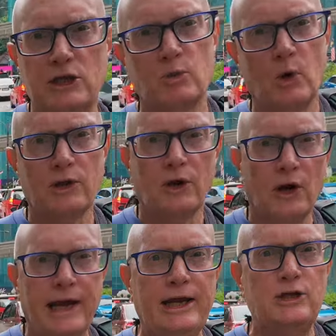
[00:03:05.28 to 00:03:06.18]
it with her
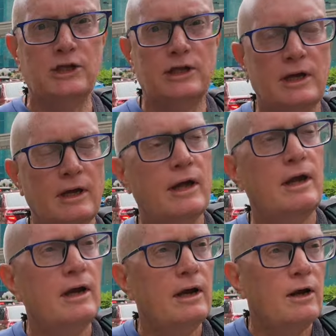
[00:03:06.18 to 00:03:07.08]
agent,
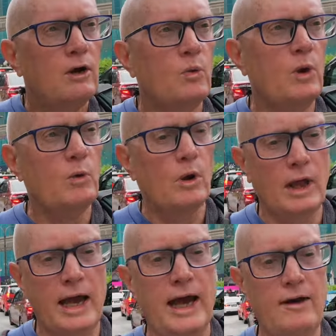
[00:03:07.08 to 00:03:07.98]
we will
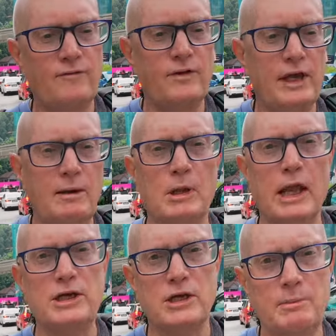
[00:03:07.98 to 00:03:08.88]
have the
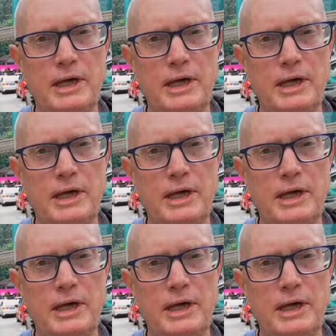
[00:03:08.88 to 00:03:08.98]
Malaysian